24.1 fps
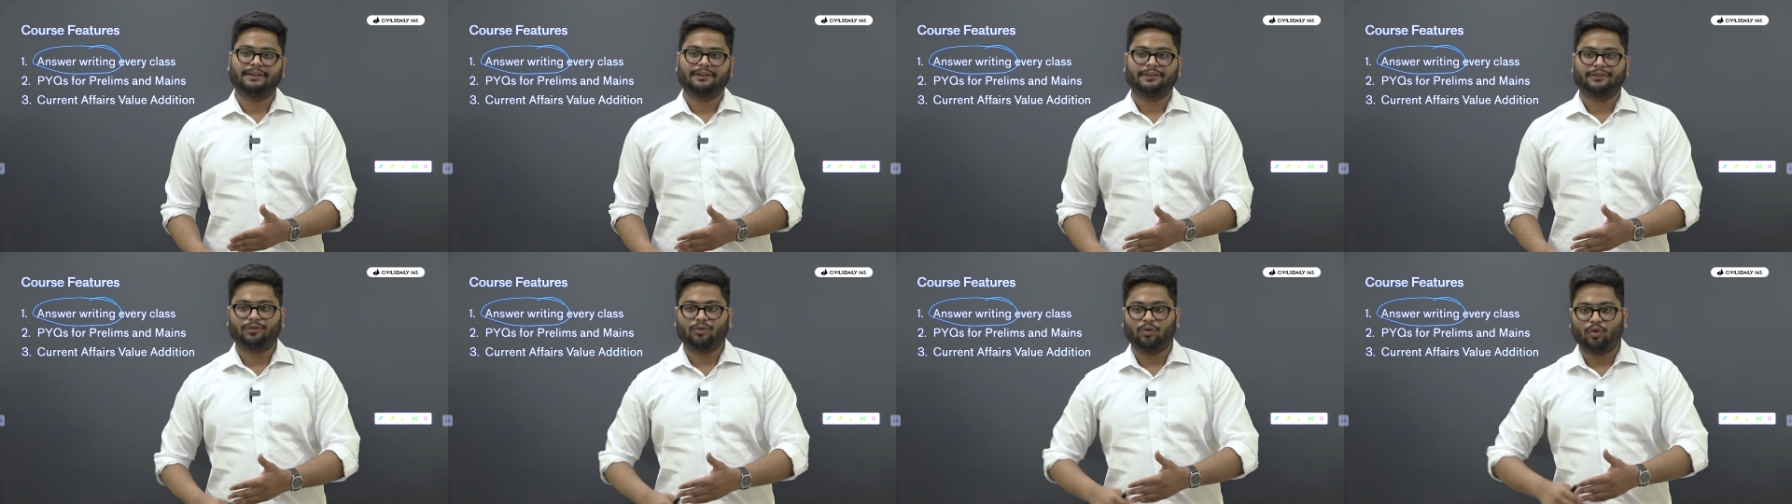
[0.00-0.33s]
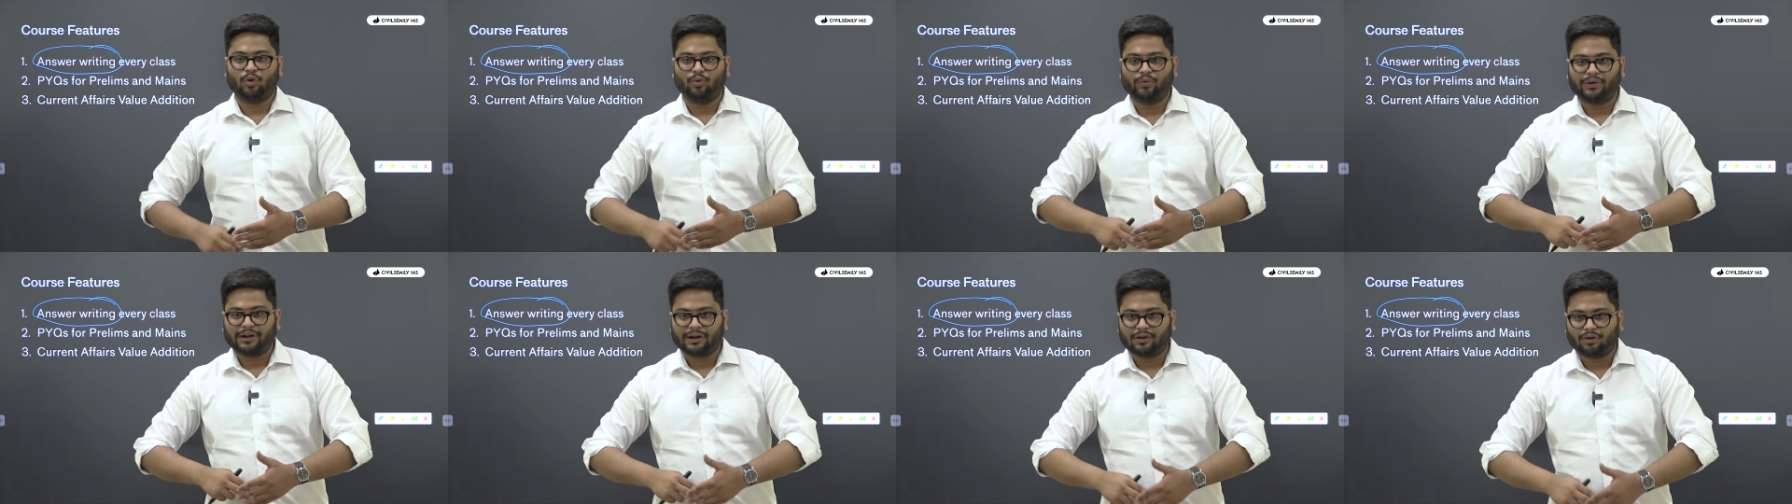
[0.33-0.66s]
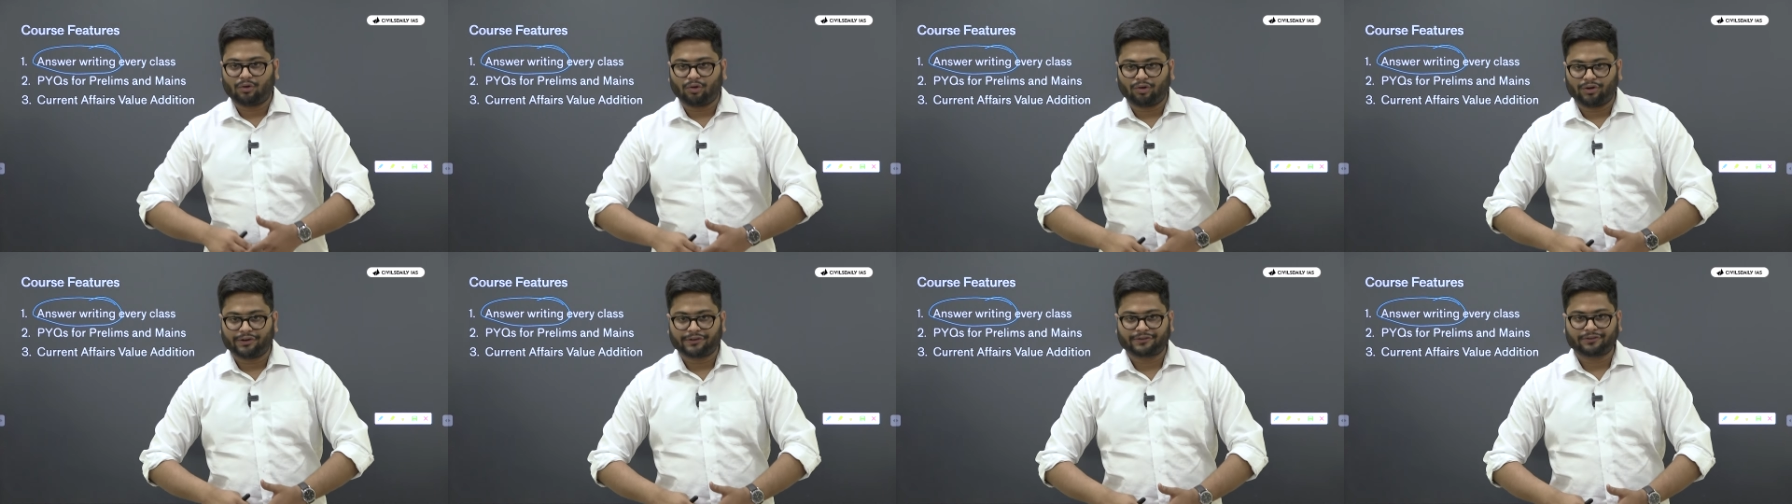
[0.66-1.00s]
So over a
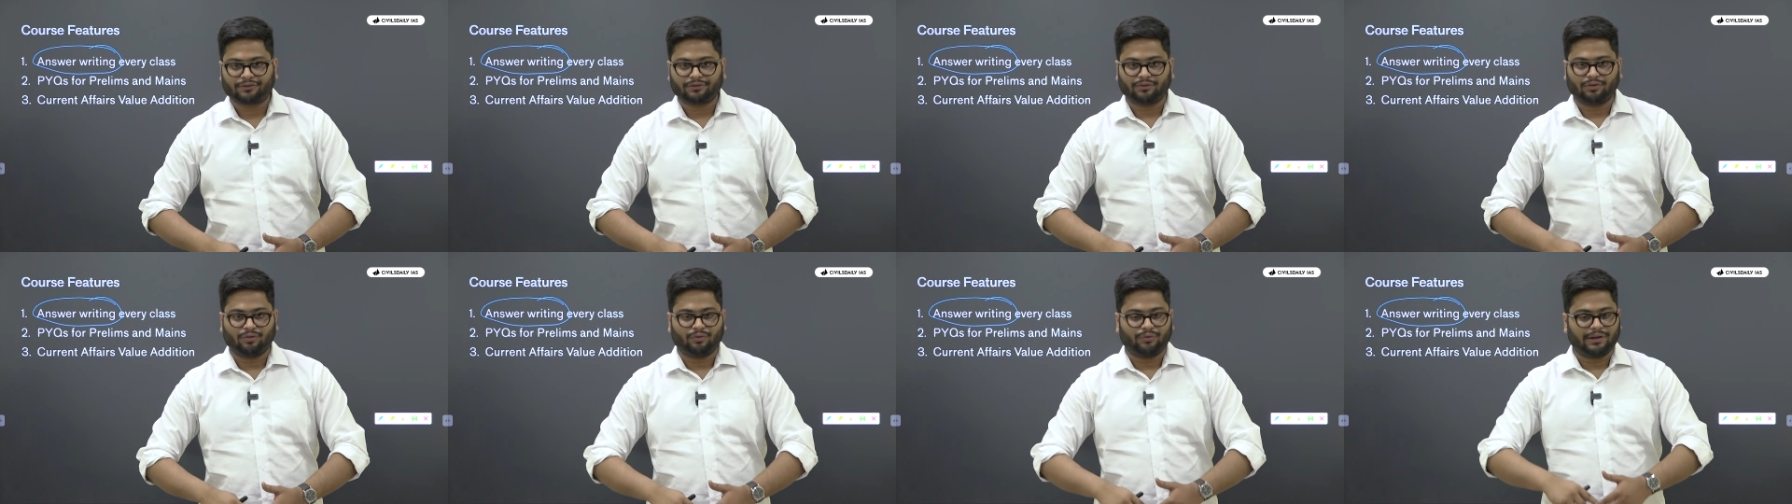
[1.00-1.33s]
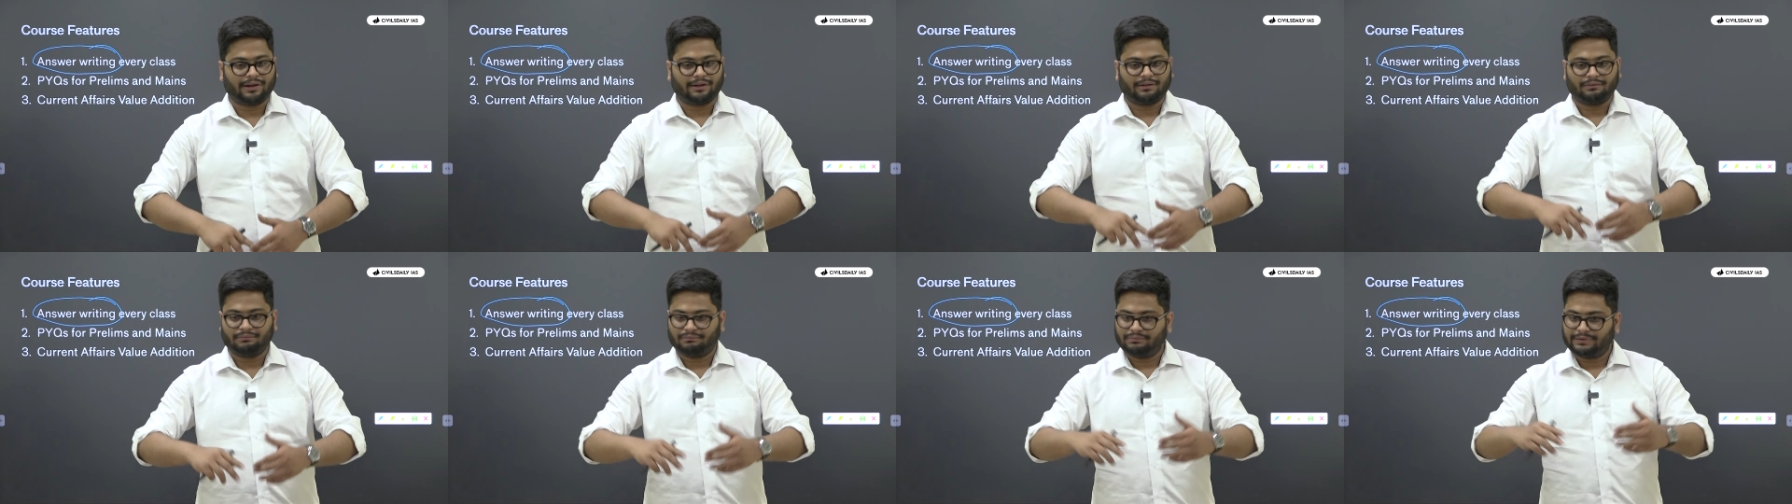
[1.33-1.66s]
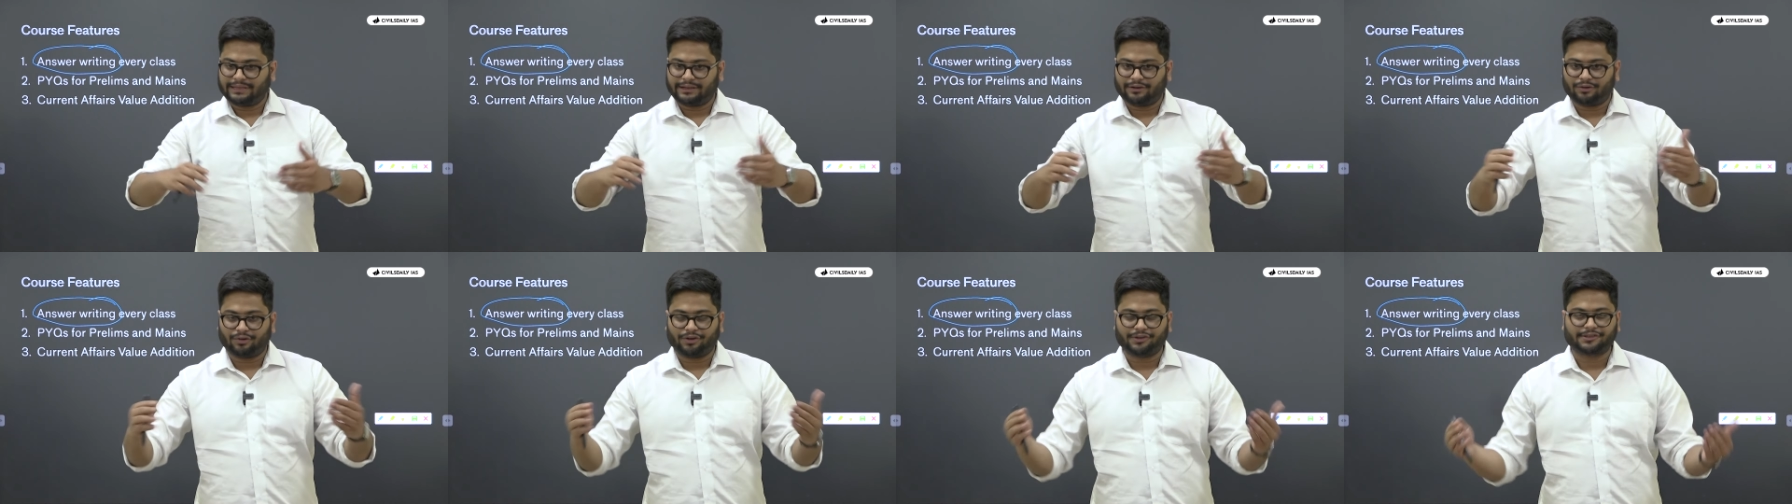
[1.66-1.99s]
course, over
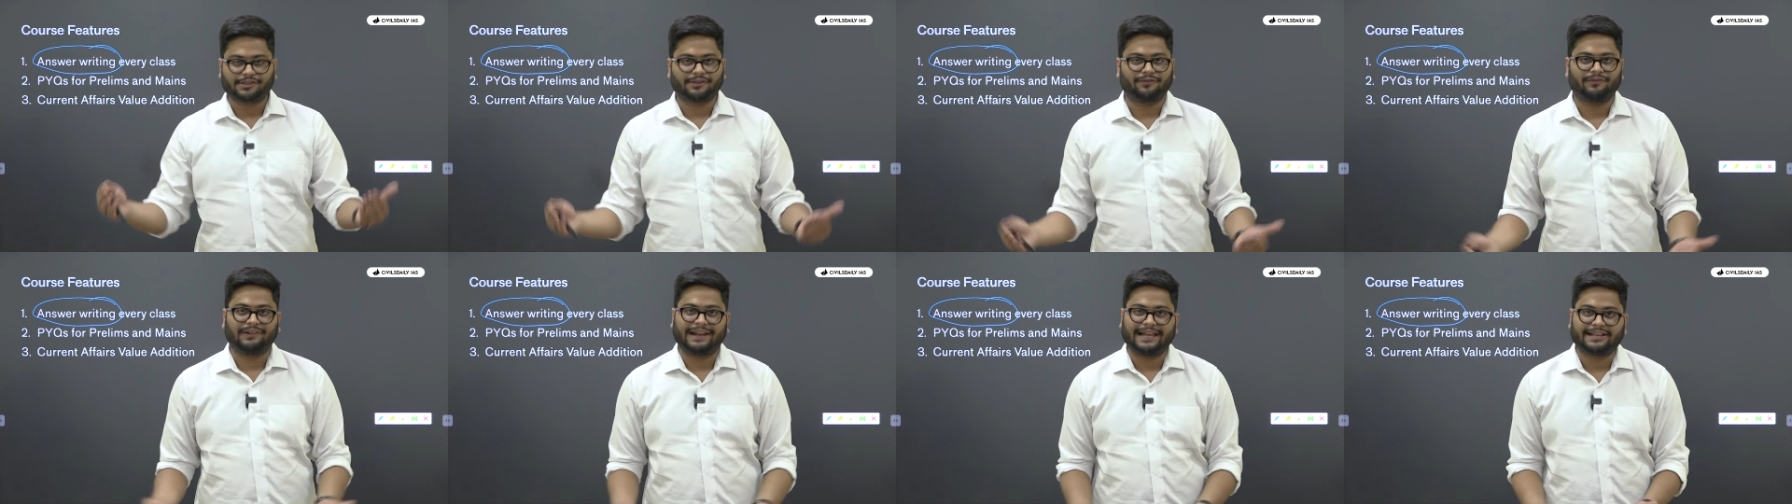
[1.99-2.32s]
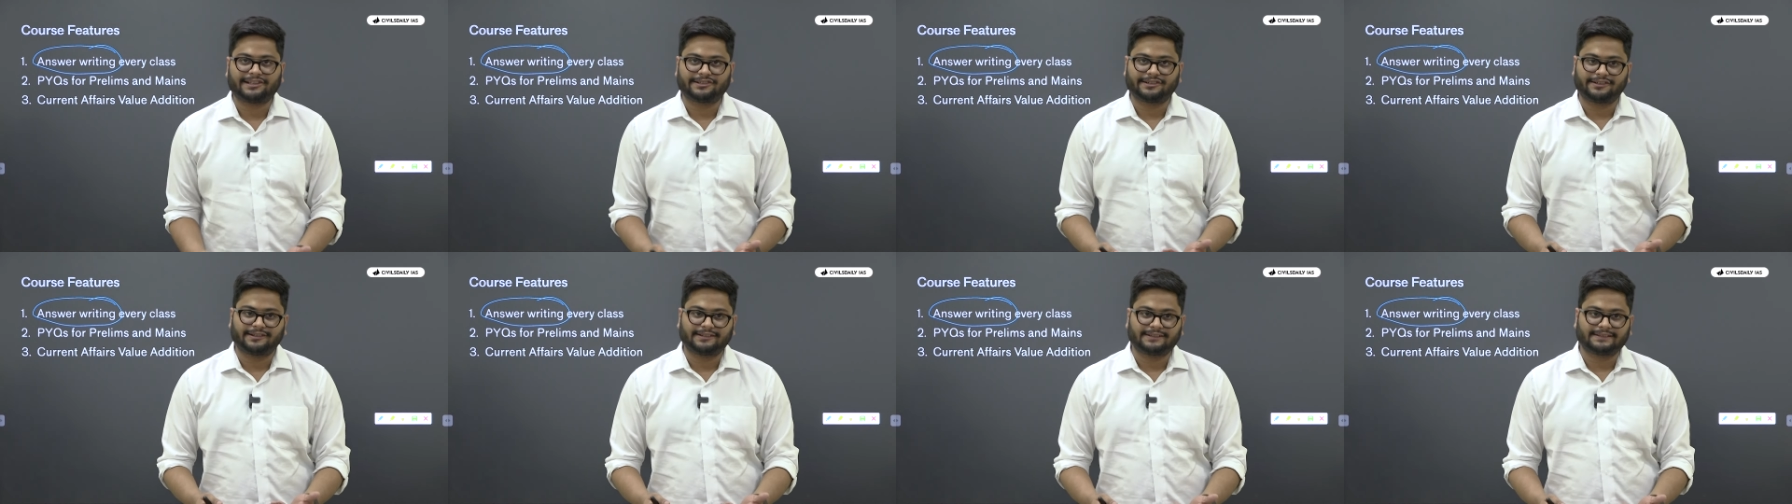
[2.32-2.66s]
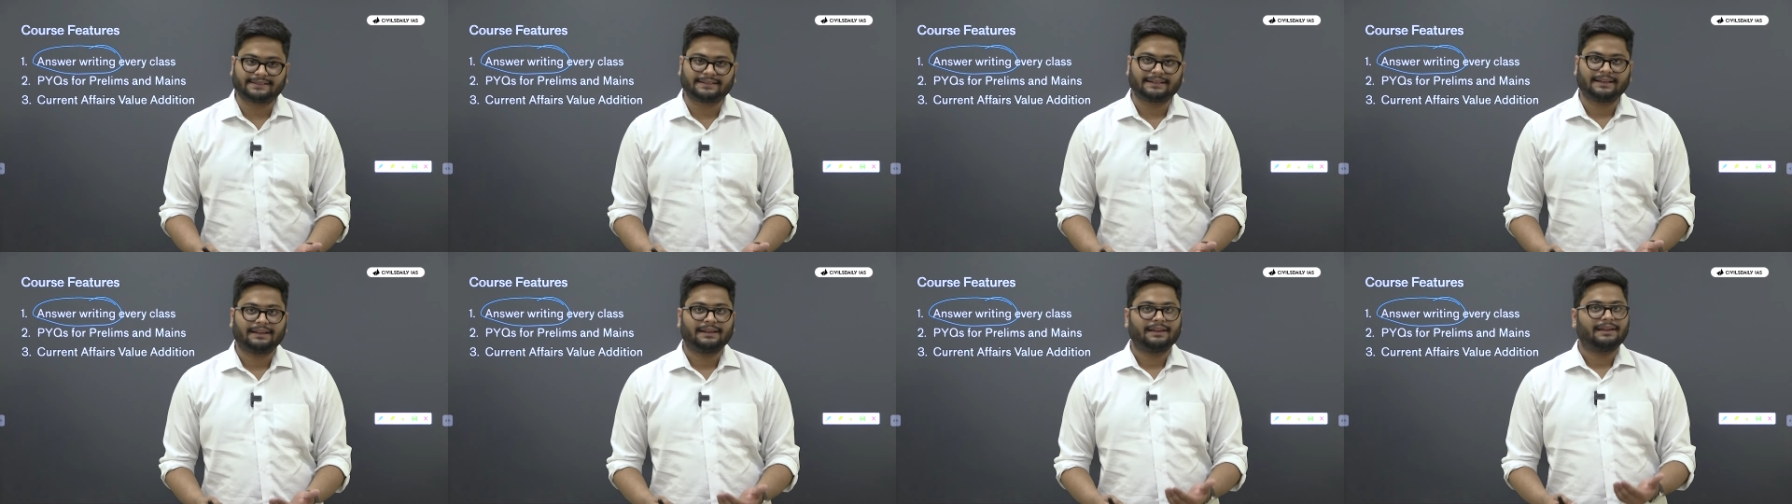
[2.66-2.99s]
the course of
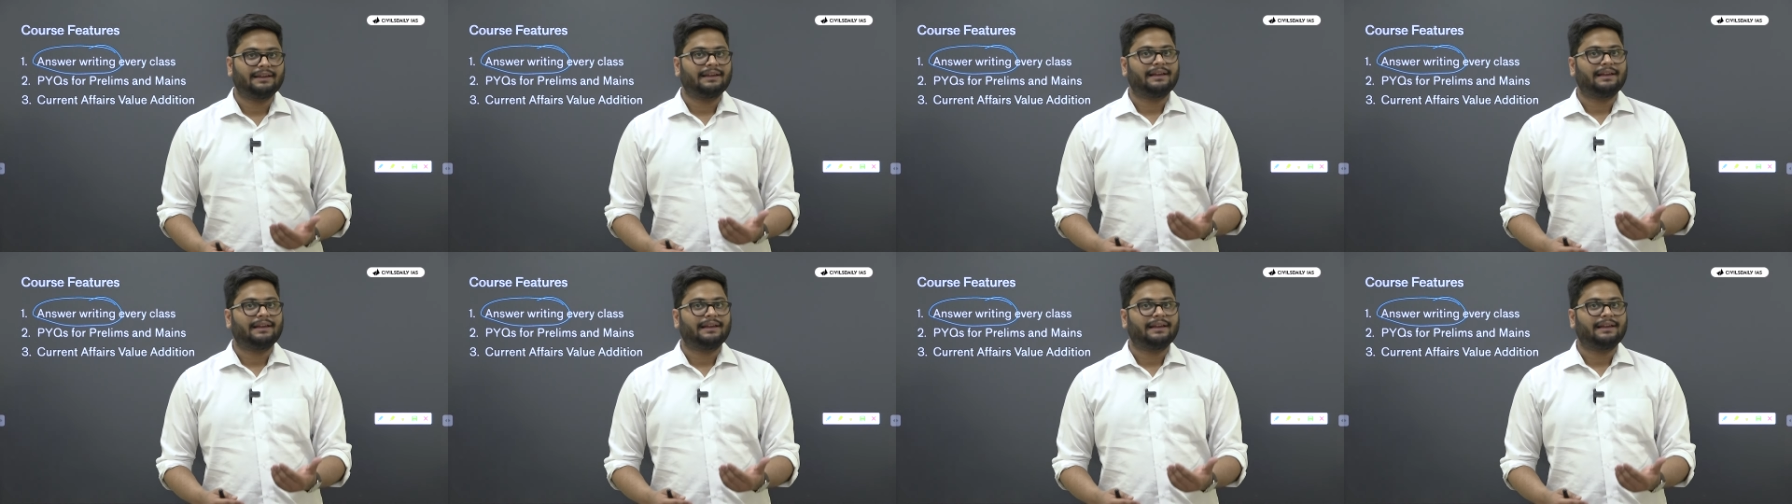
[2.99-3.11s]
lectures,